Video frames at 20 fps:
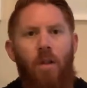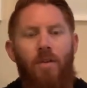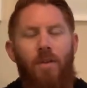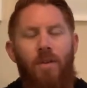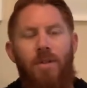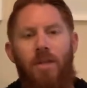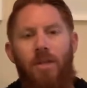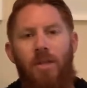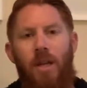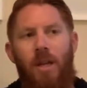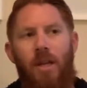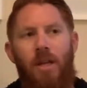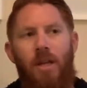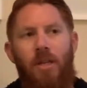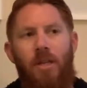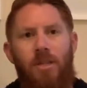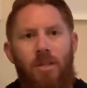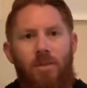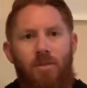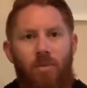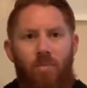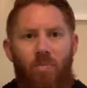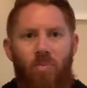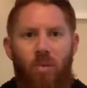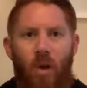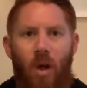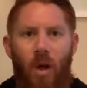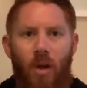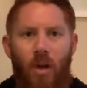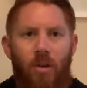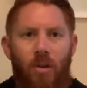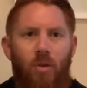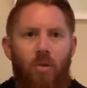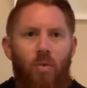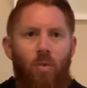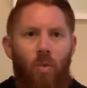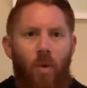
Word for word: of his inheritance with prodigal,